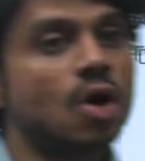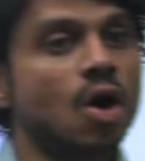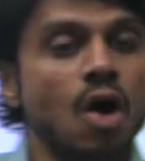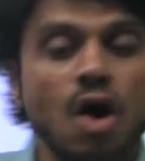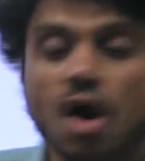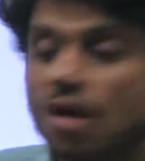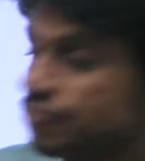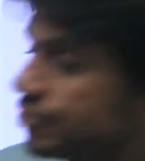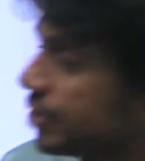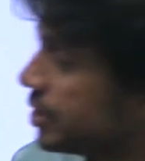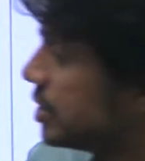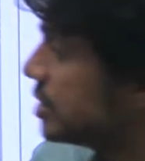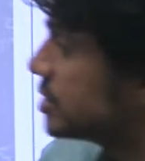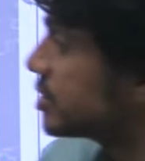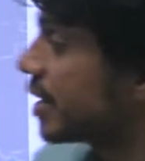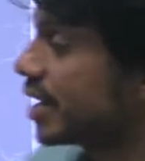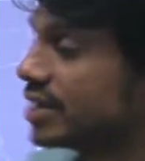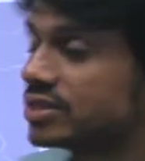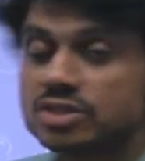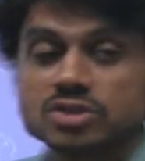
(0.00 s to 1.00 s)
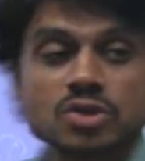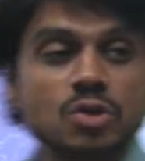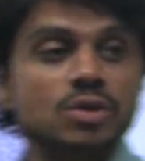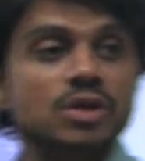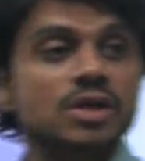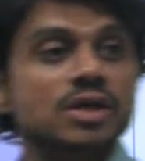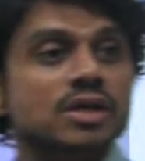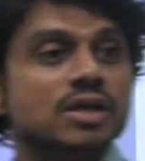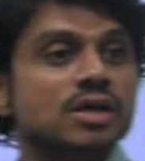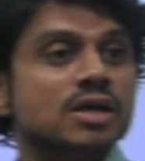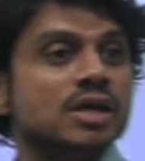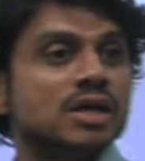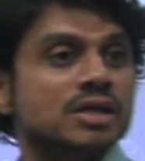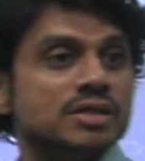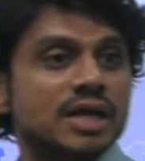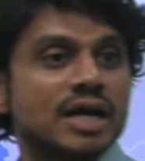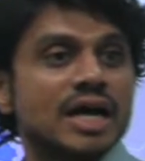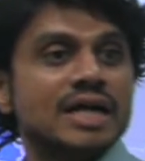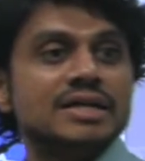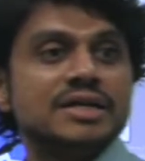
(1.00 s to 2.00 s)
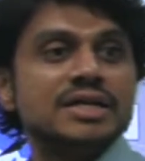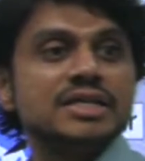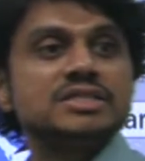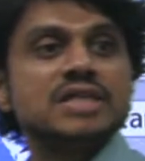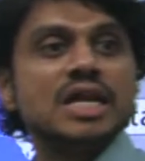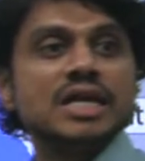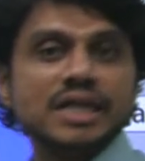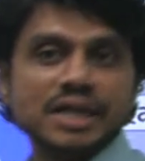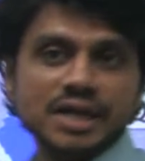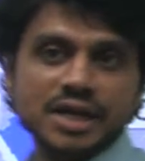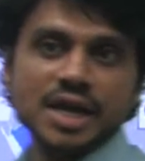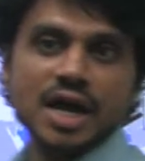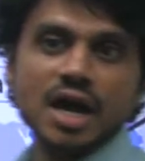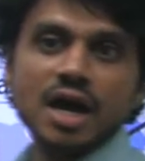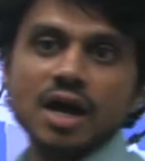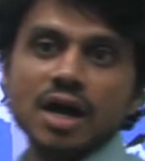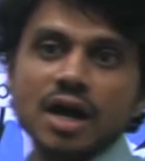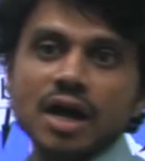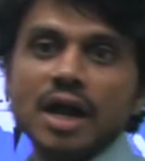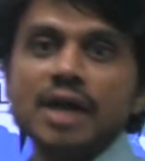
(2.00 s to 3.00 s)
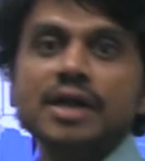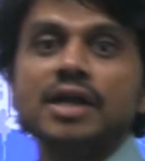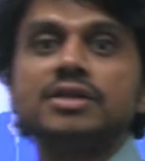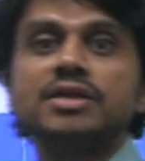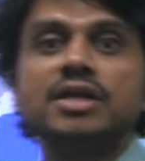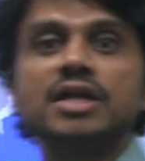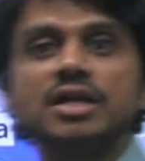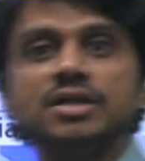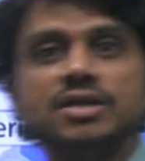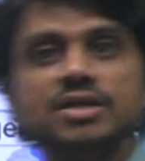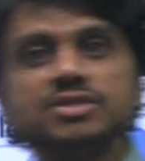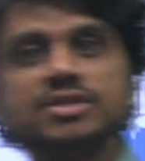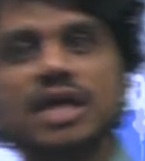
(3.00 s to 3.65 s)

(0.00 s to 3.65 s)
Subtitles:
after this crisis only, the countries like India and other countries, they